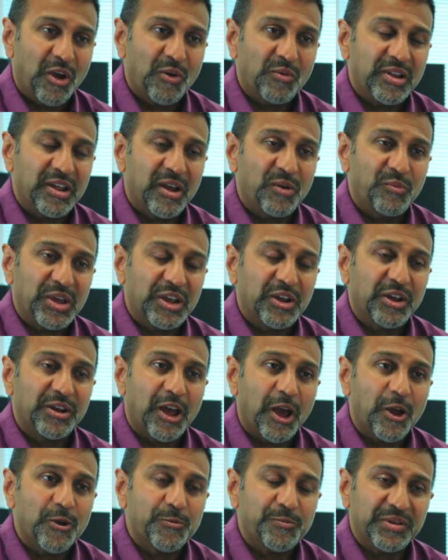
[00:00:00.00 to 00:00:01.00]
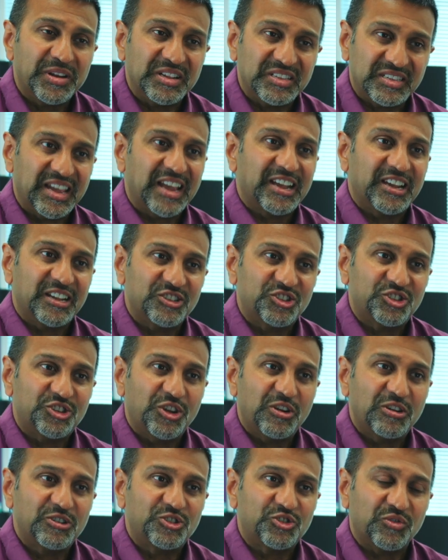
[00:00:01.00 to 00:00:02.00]
only are we going to open a second
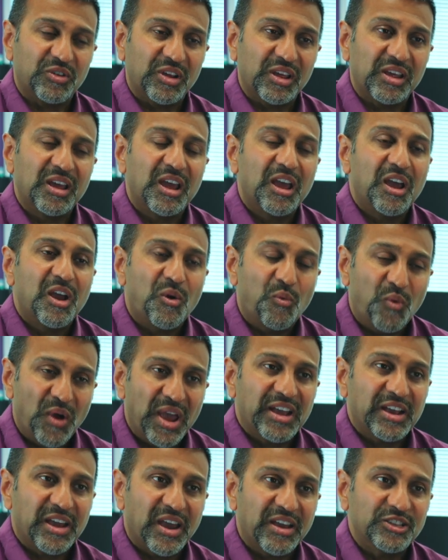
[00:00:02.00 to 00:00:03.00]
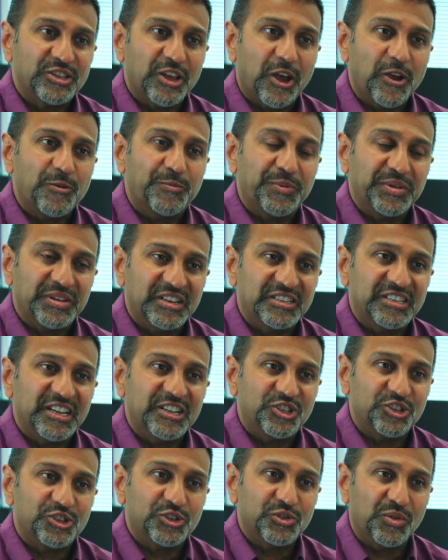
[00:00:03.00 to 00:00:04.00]
surgery, we're going to open a
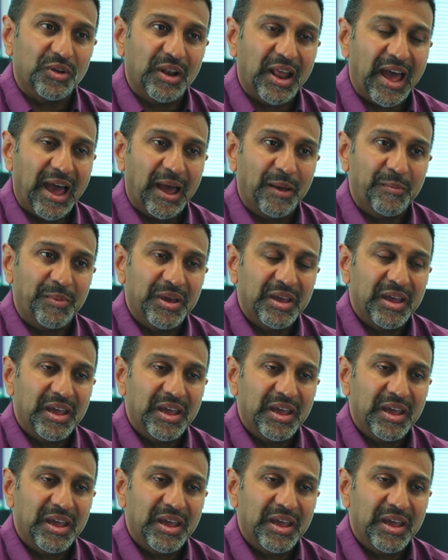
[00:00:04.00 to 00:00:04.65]
digital lab.